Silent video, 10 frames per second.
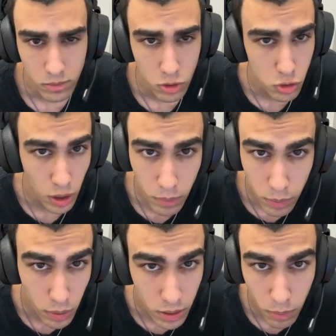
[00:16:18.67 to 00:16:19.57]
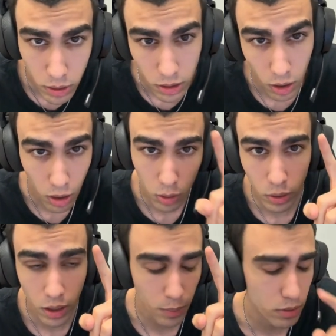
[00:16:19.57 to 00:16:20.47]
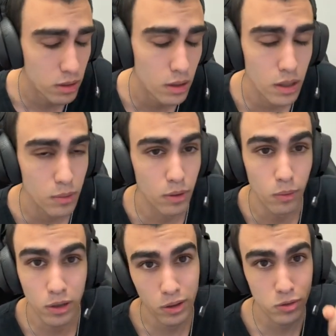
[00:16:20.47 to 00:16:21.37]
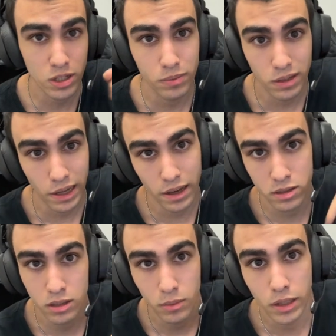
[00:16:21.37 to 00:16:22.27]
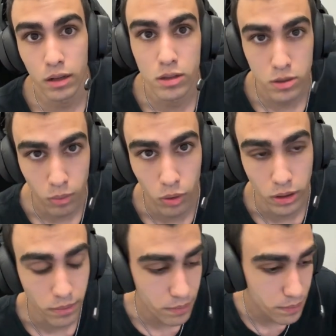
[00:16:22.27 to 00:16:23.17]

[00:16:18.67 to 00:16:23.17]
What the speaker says: Trump brought the market all the way up, but what goes up has to come down at some point.